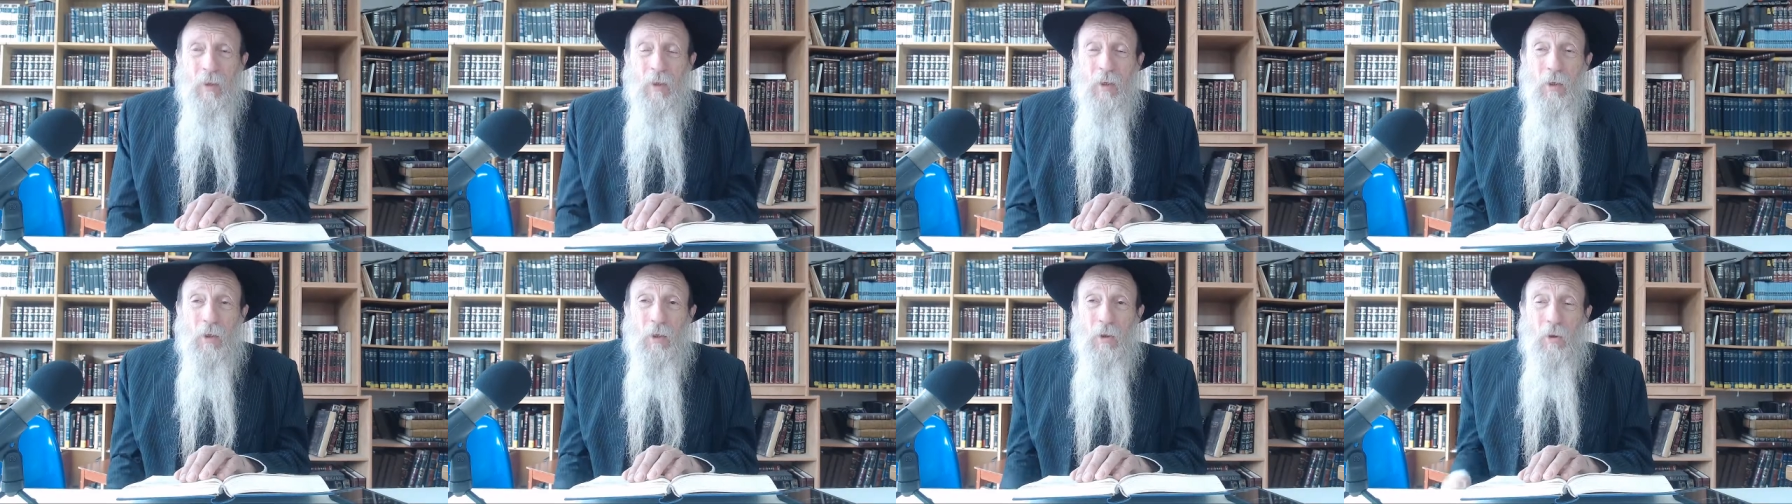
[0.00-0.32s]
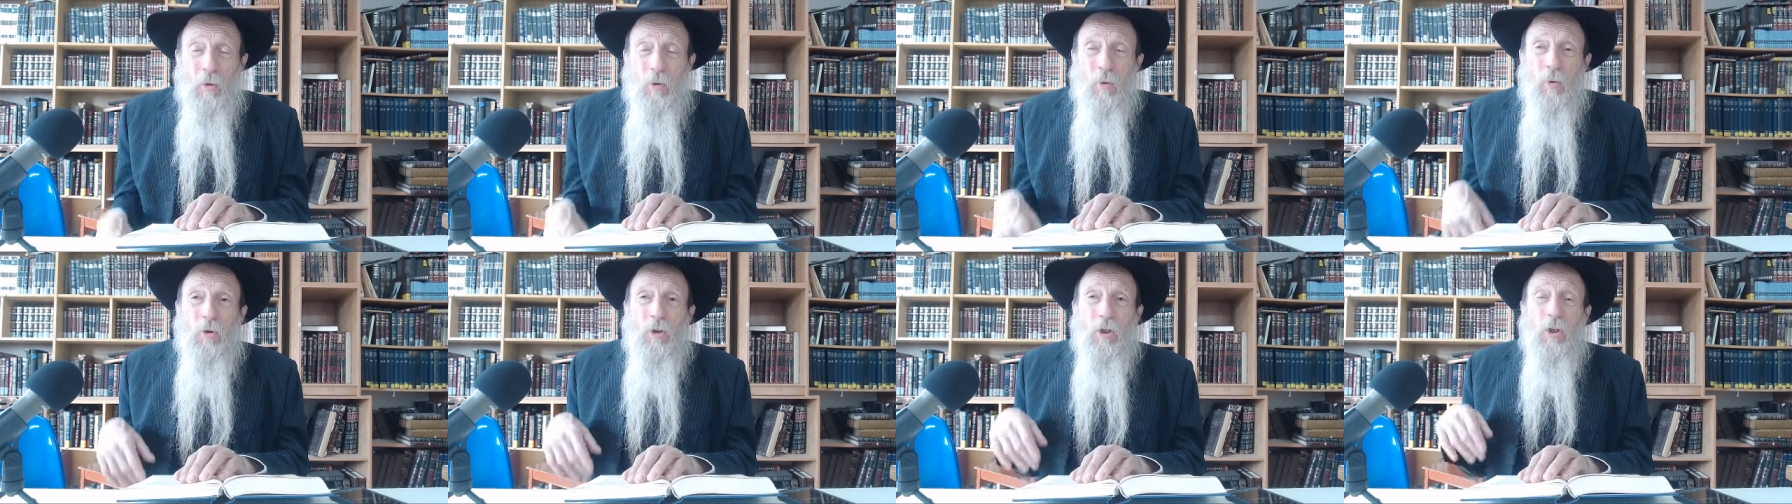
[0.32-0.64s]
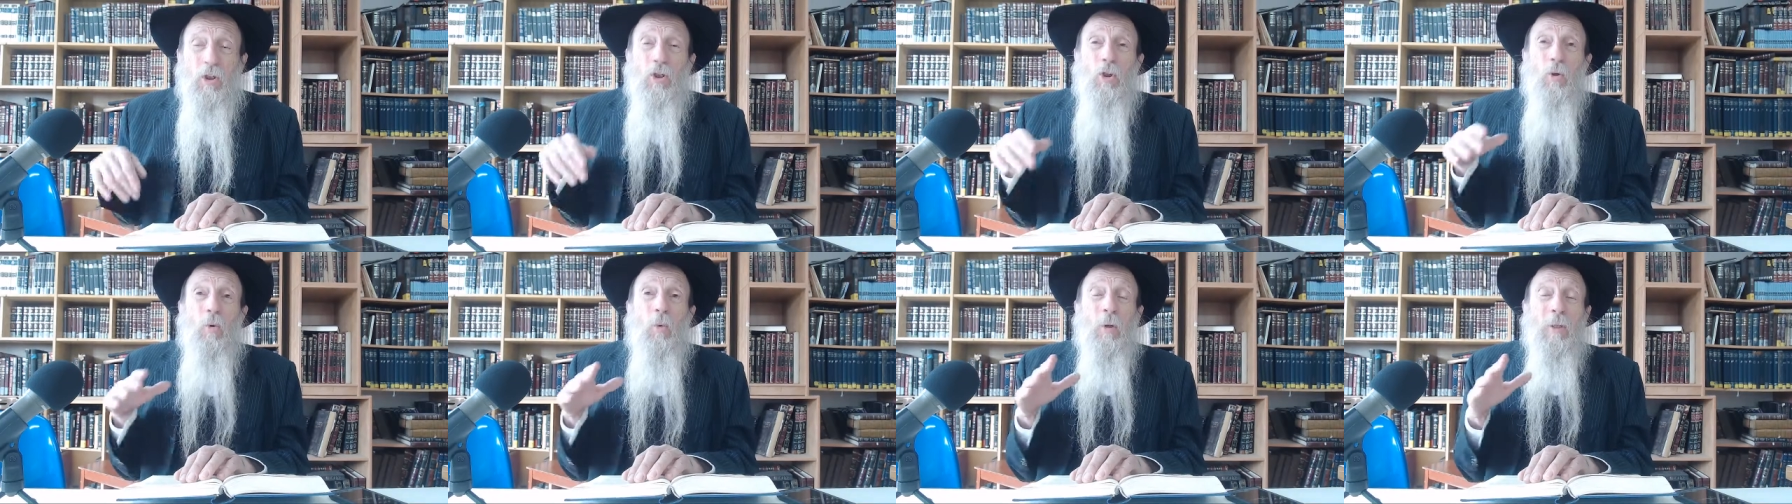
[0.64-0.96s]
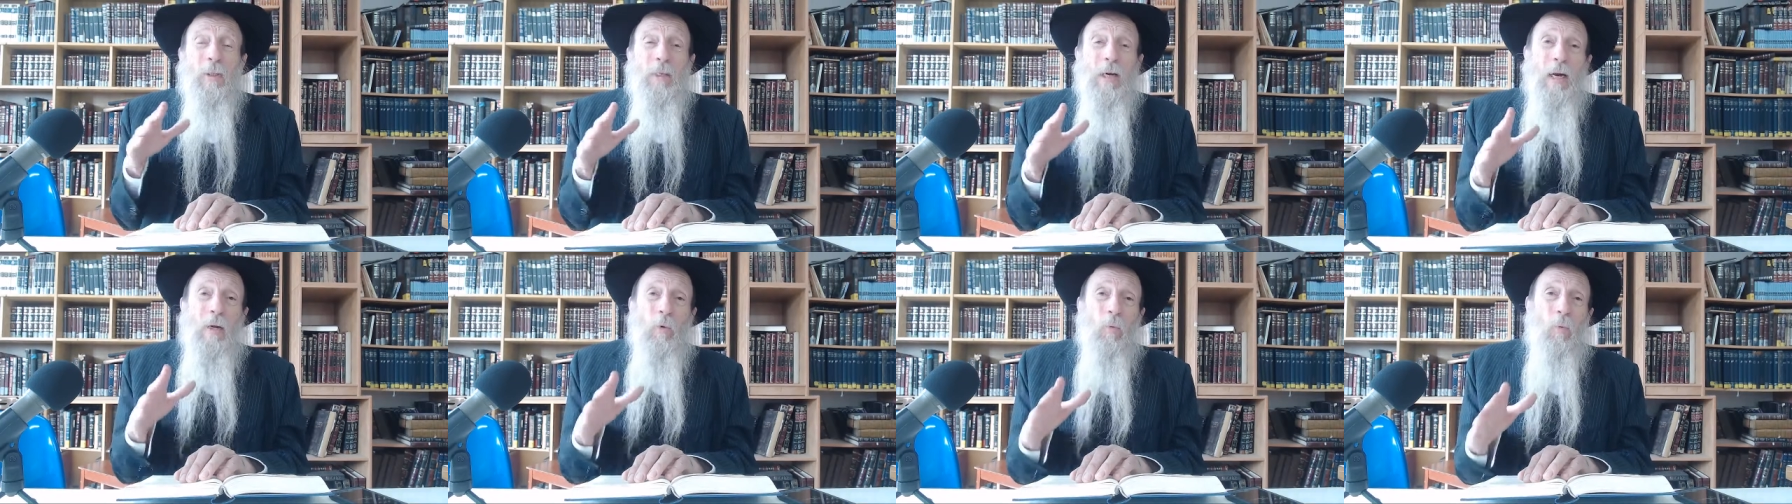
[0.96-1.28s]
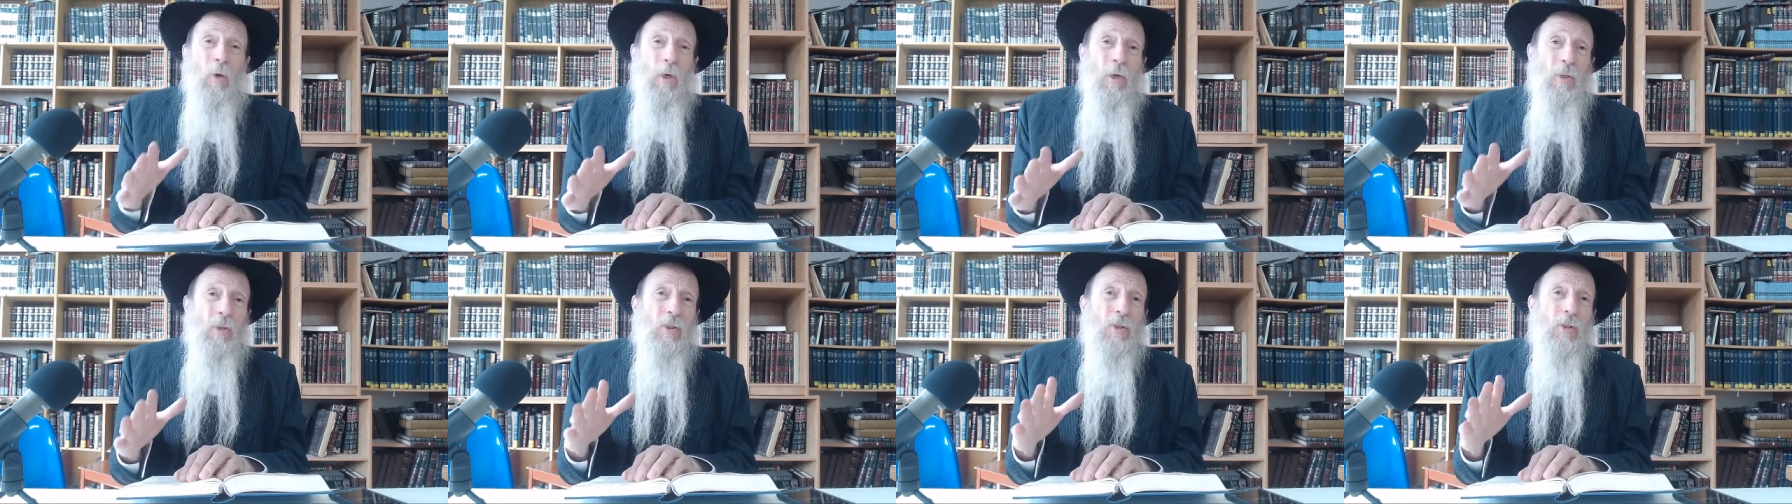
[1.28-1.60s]
You just do what God
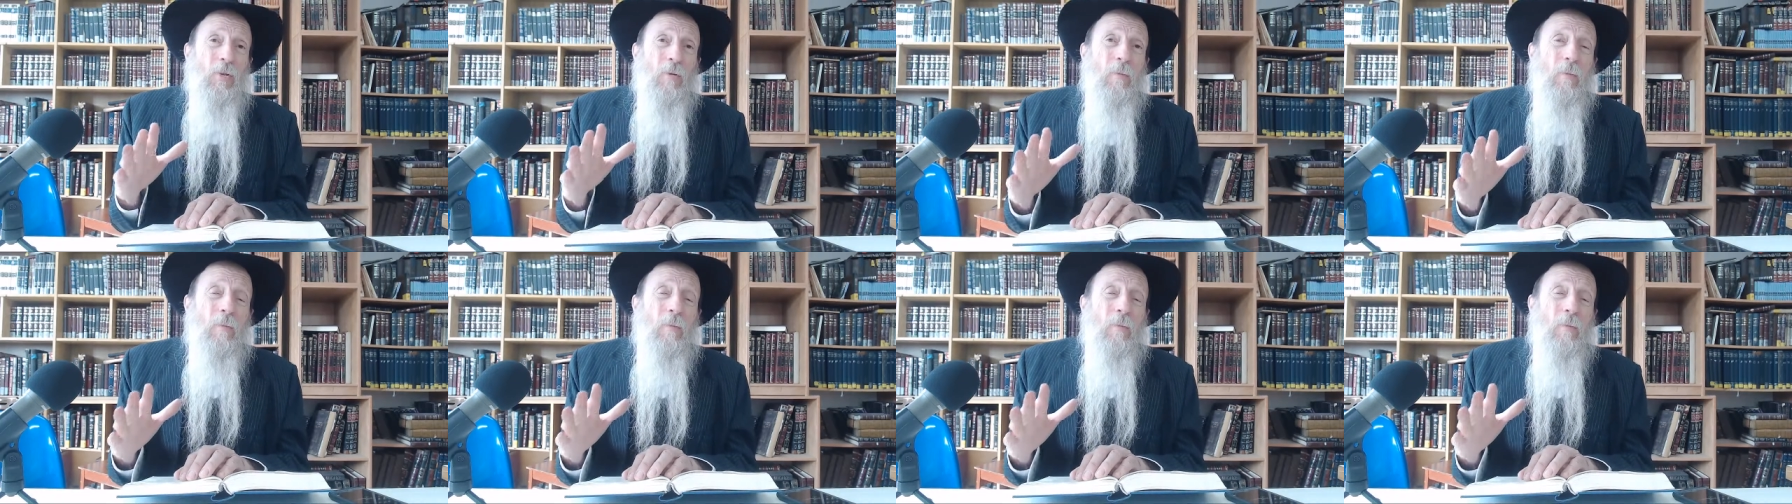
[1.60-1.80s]
wants.